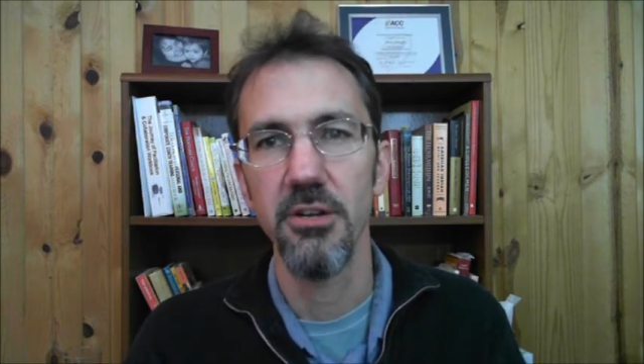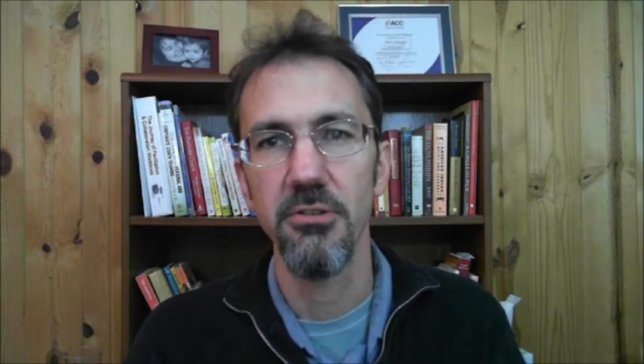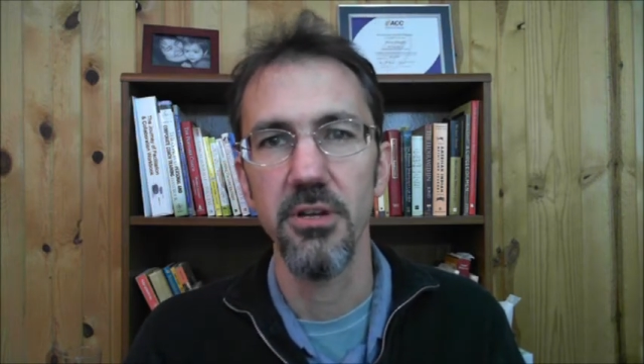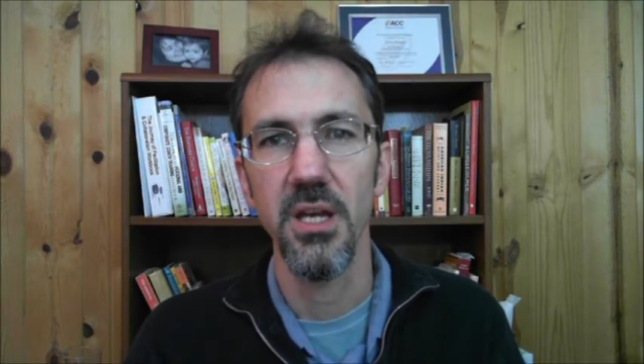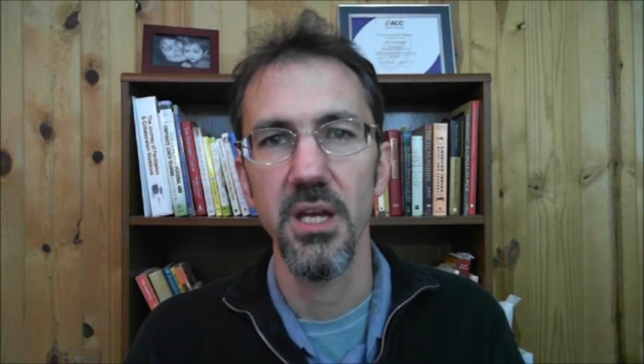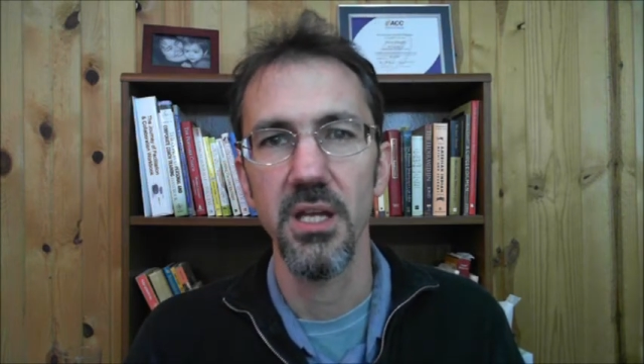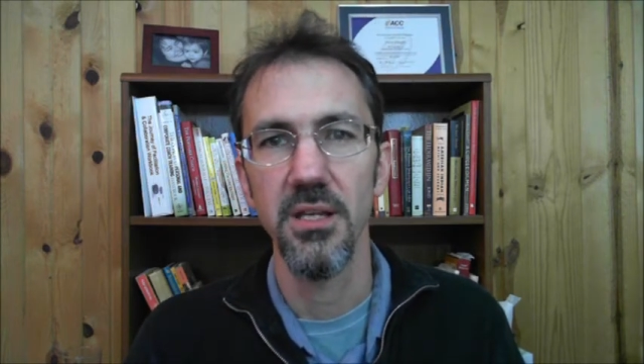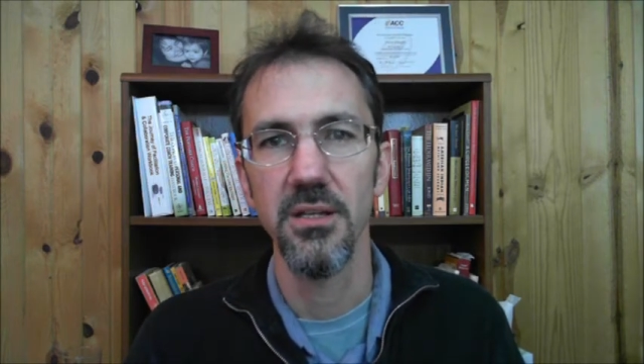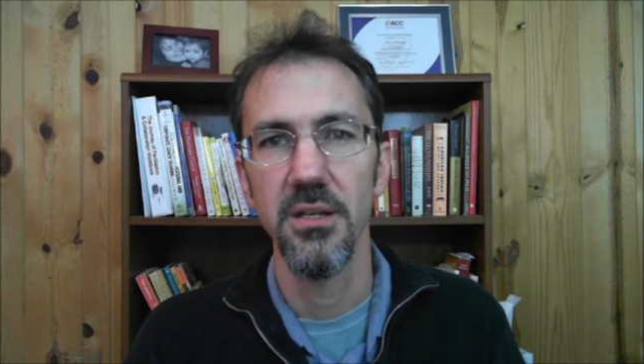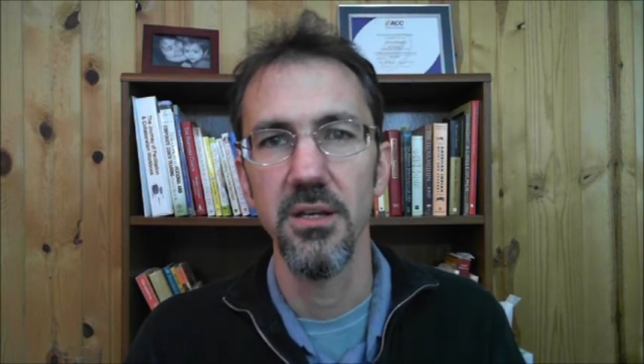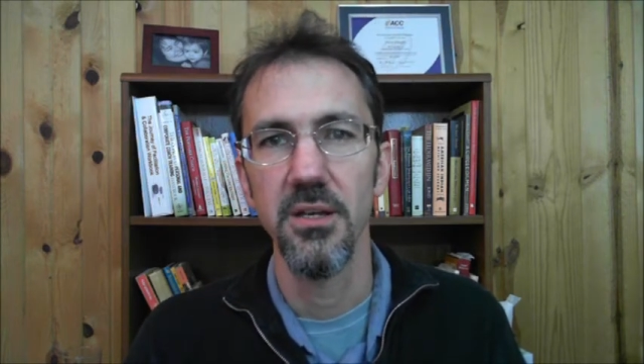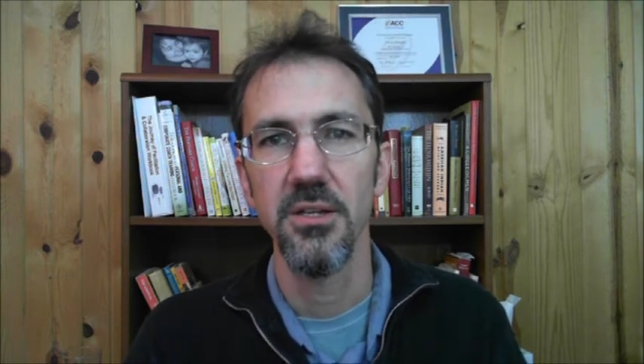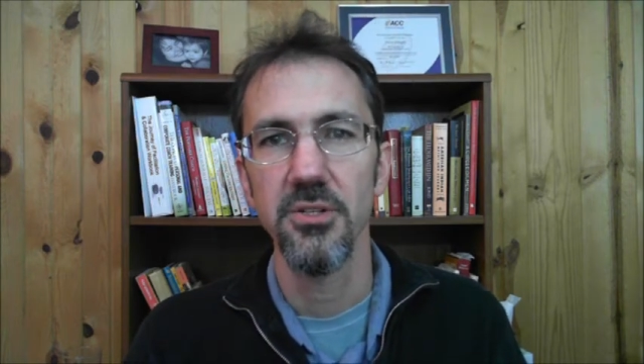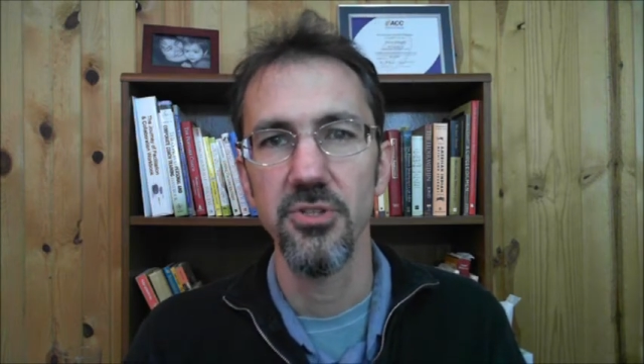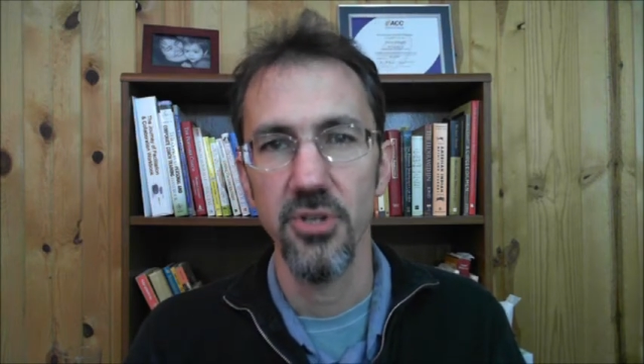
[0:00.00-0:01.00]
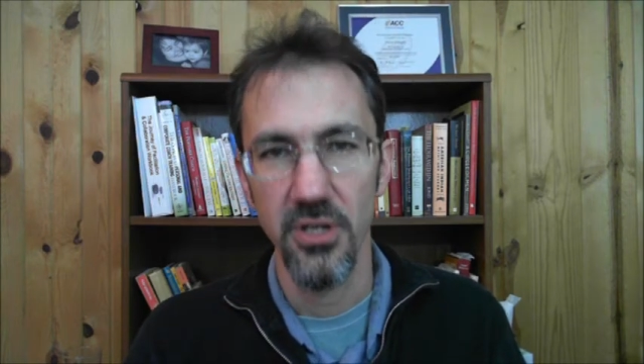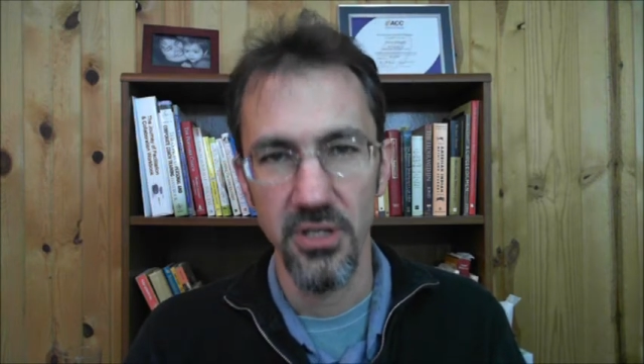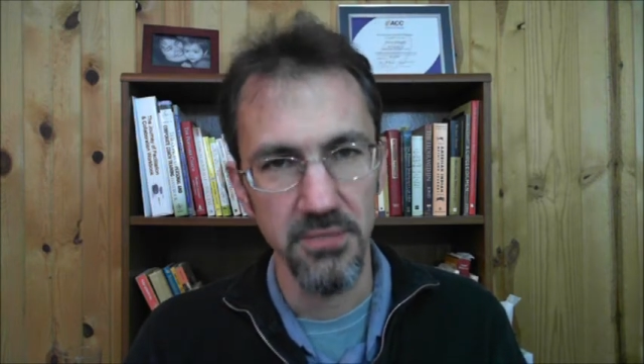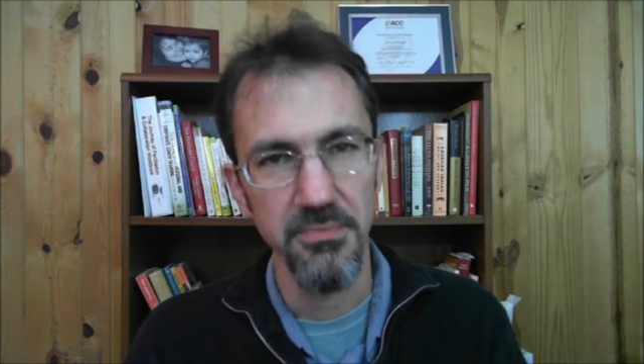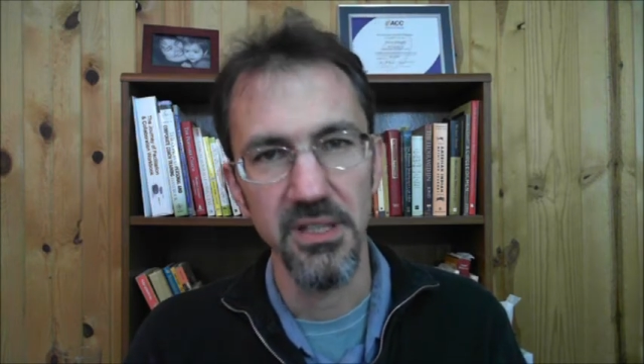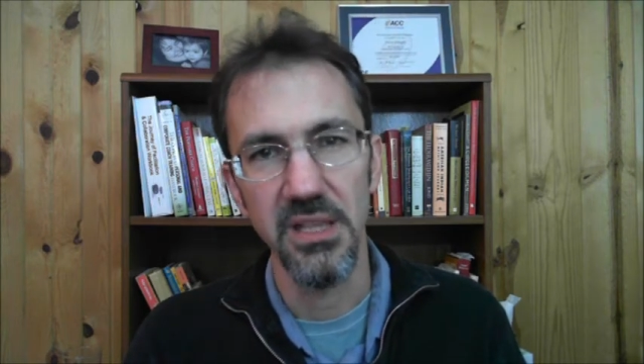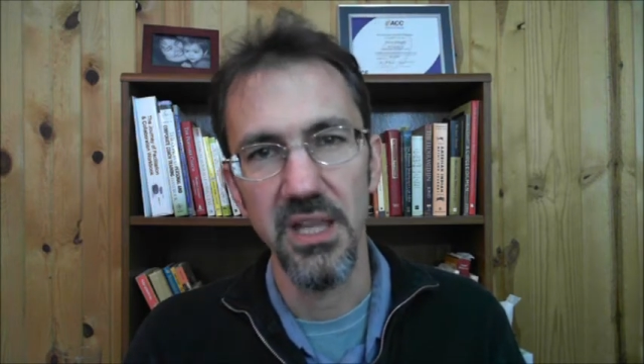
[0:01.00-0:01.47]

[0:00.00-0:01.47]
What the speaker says: created during the